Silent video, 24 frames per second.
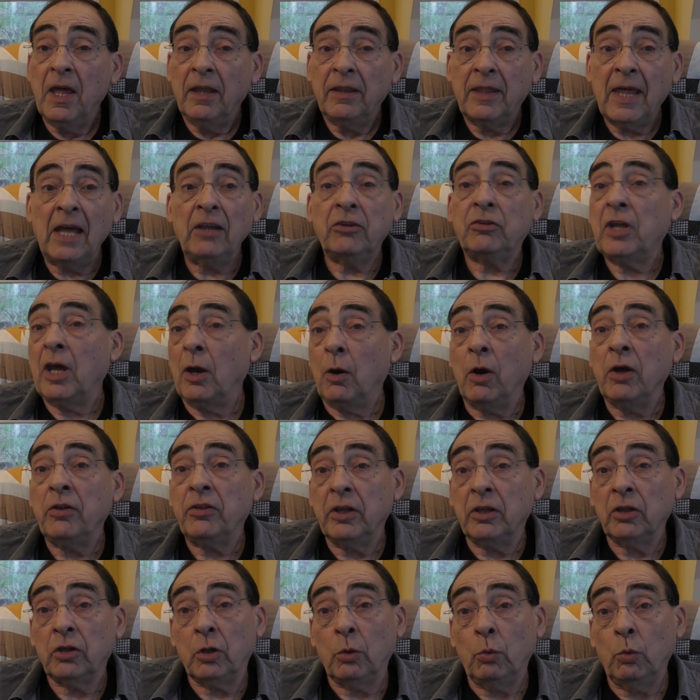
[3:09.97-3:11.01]
That's how I
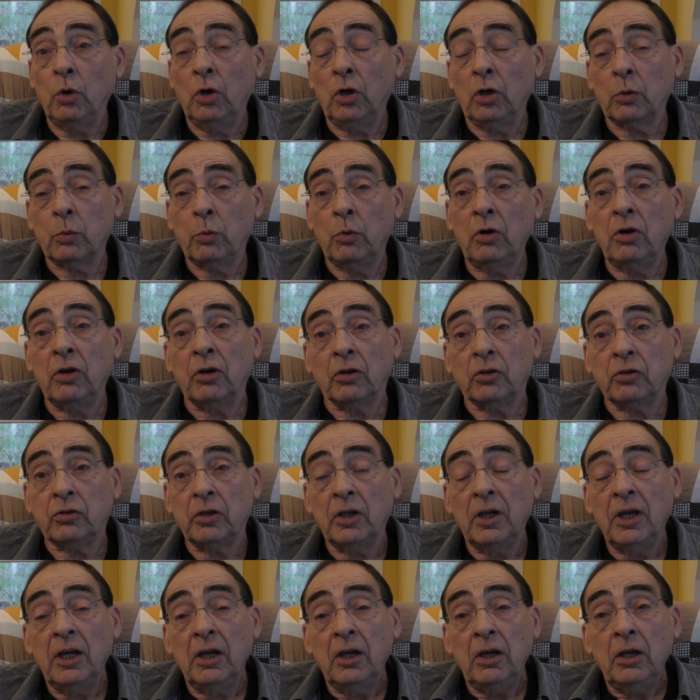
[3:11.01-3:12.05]
think the world works.
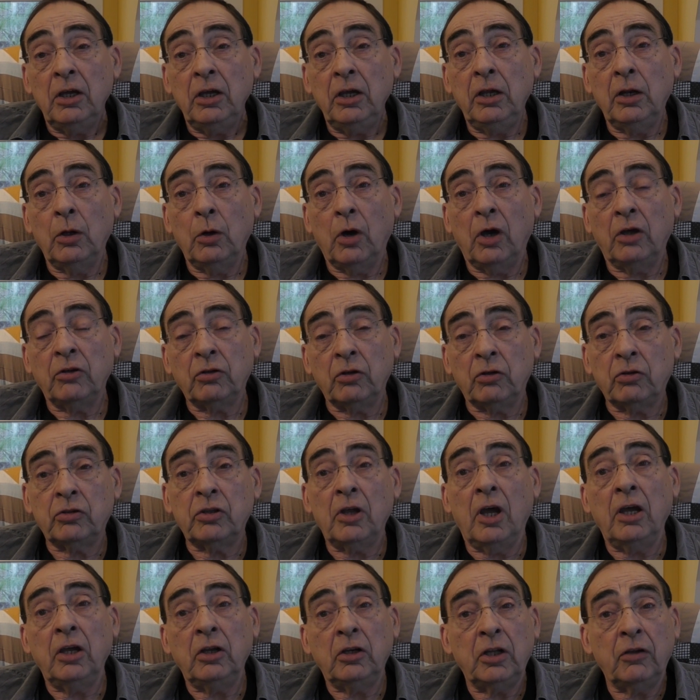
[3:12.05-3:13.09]
You know, as a
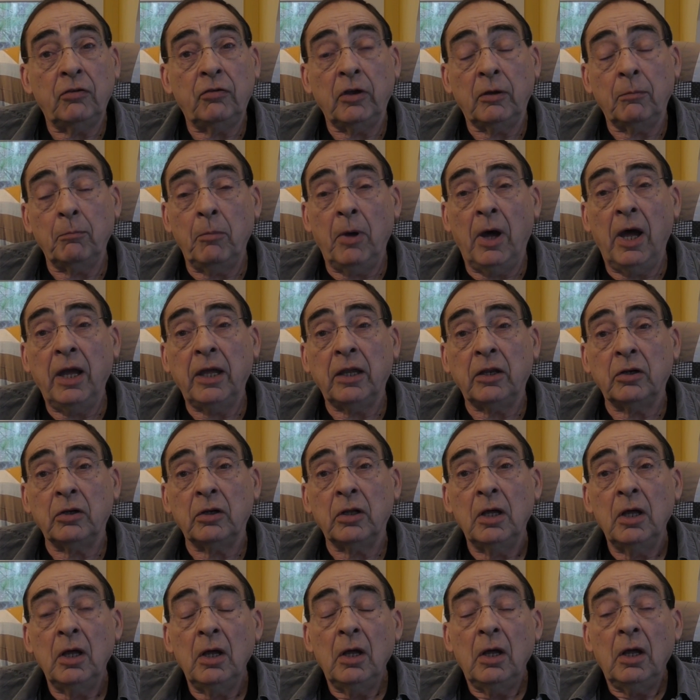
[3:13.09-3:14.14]
scientific mind,
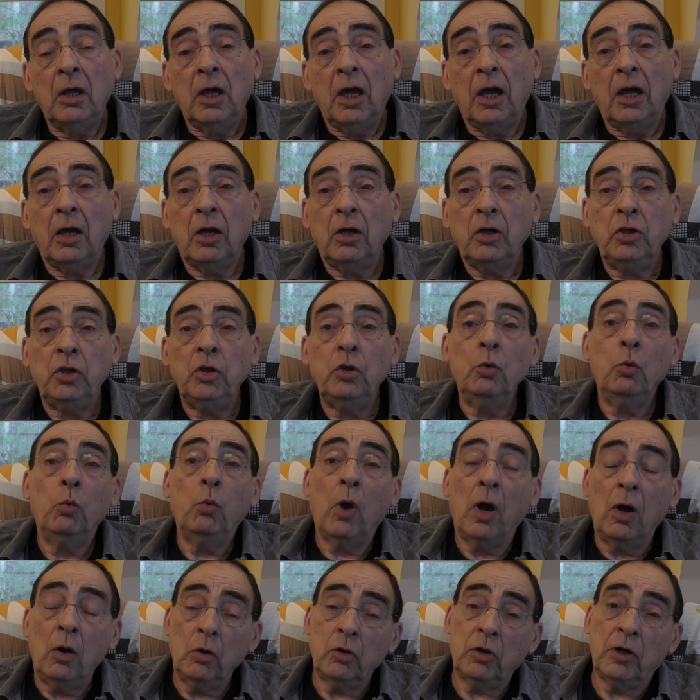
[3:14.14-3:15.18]
uh, you
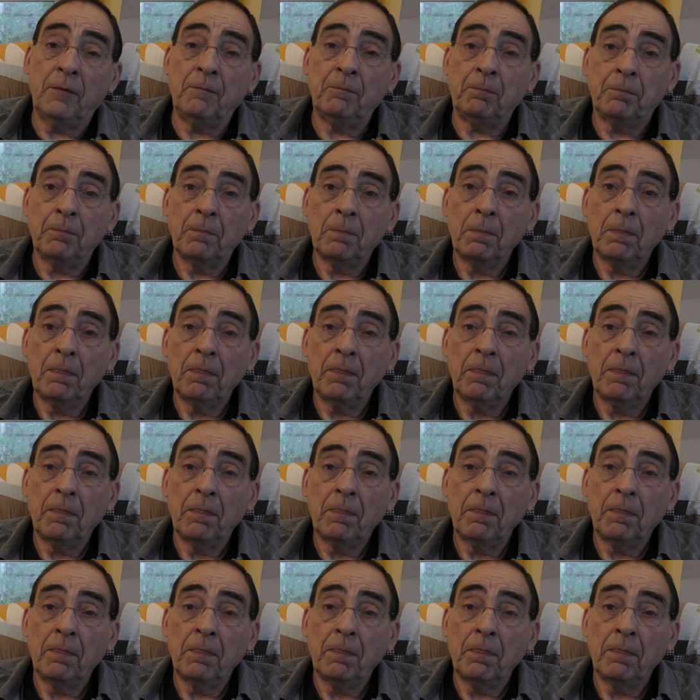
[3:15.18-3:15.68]
welcome